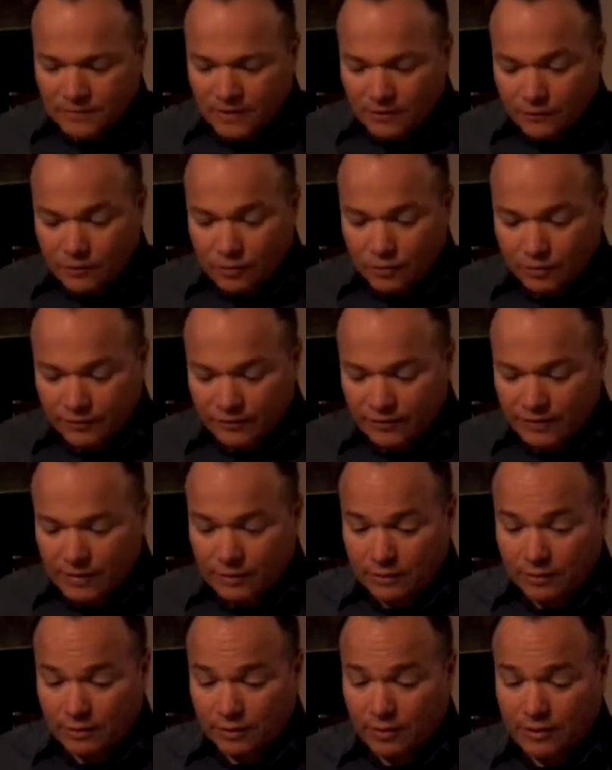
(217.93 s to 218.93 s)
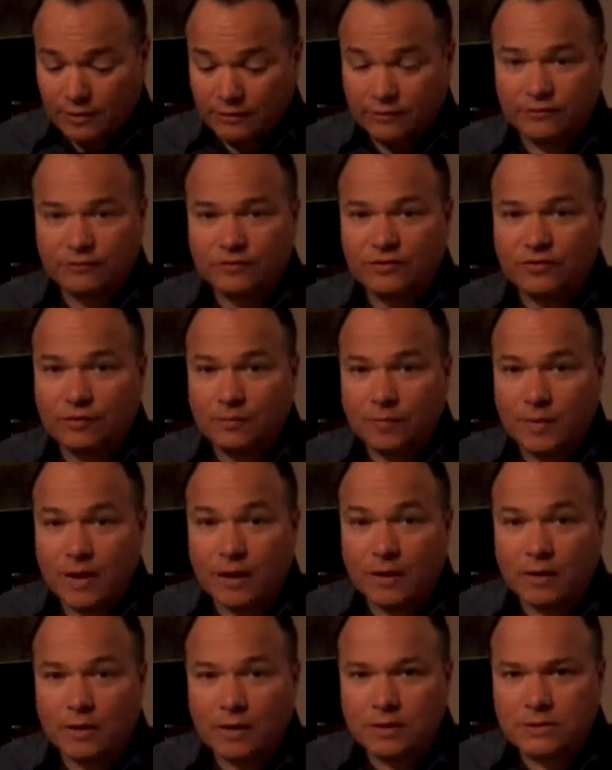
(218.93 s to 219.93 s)
Of course, now in our age of
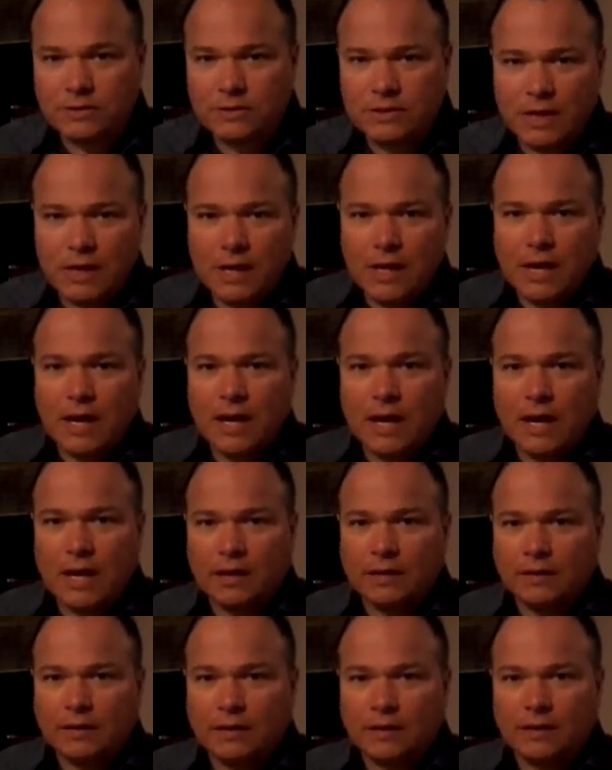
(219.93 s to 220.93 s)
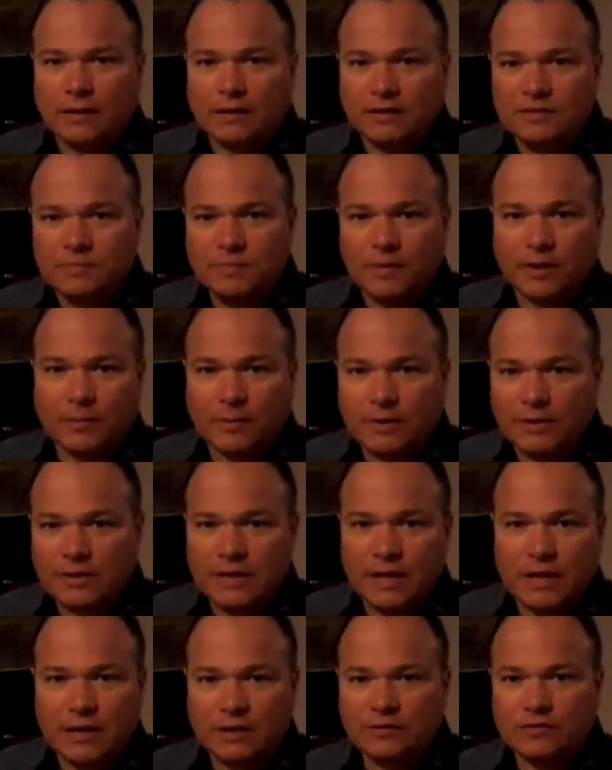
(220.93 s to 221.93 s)
chimeras and
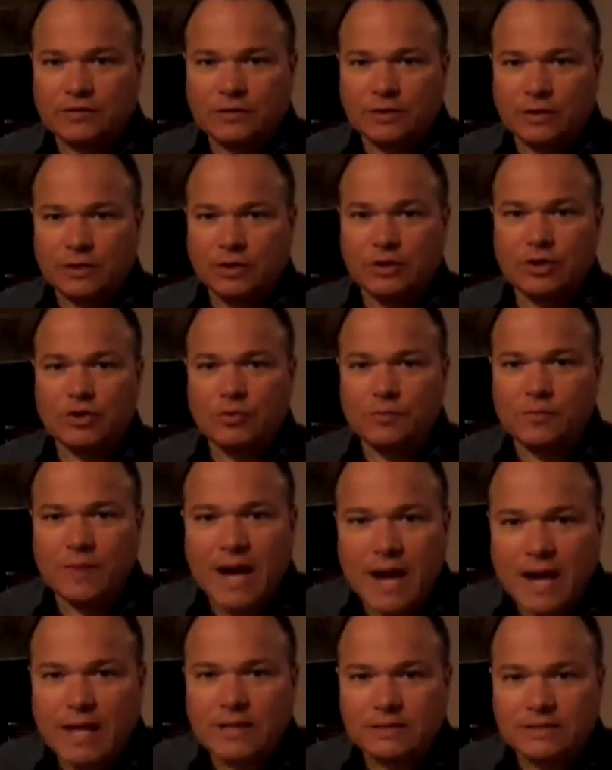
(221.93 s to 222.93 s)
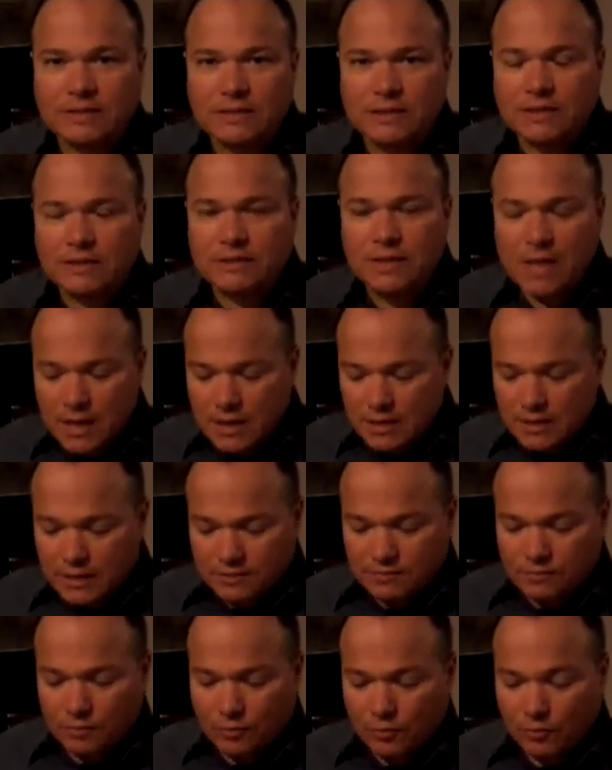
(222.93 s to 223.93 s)
experimentation and humansies,
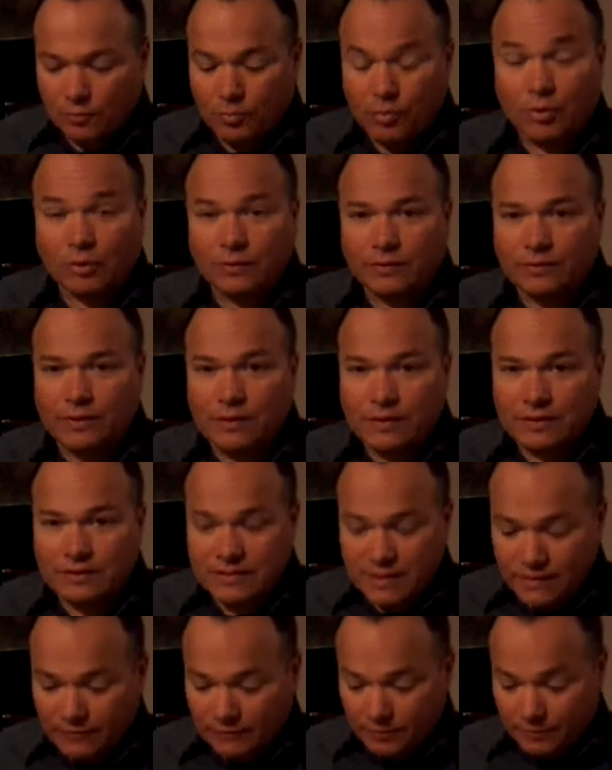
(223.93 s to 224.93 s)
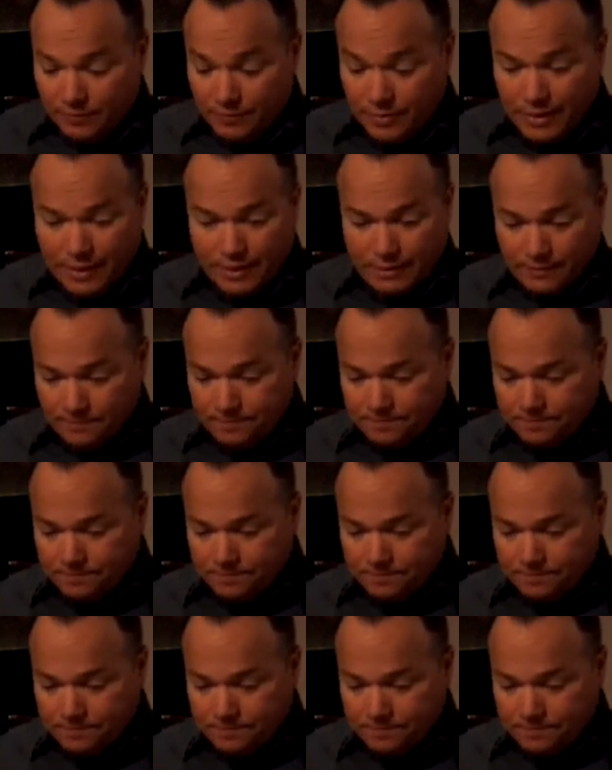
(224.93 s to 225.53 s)
that's more important than it's ever been.